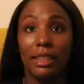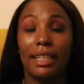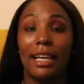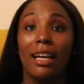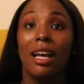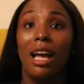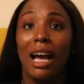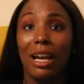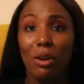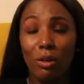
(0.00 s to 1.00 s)
Yeah,
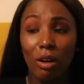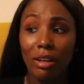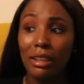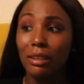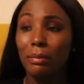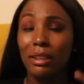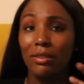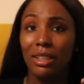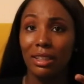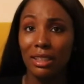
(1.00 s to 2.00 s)
I wholeheartedly believe
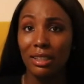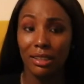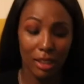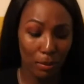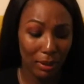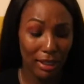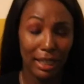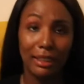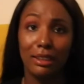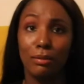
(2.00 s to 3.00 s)
that this is a topic that
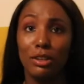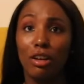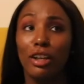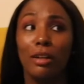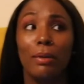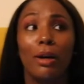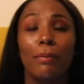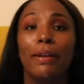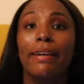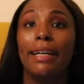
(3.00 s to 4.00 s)
I need to be talking about
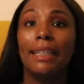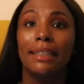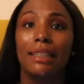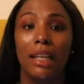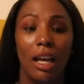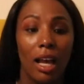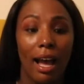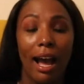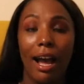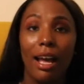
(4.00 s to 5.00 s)
because
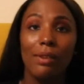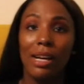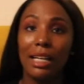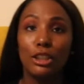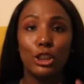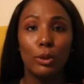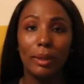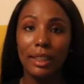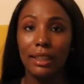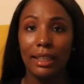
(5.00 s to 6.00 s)
I have had so
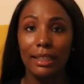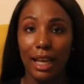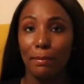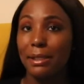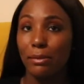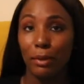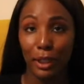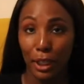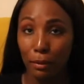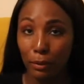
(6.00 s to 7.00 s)
many things happen to my
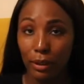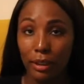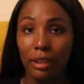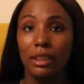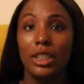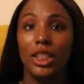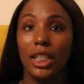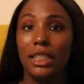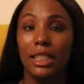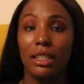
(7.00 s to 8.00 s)
camera
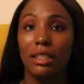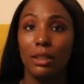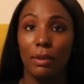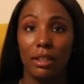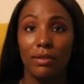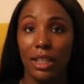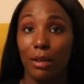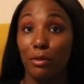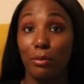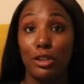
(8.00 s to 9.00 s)
just in the span of time of me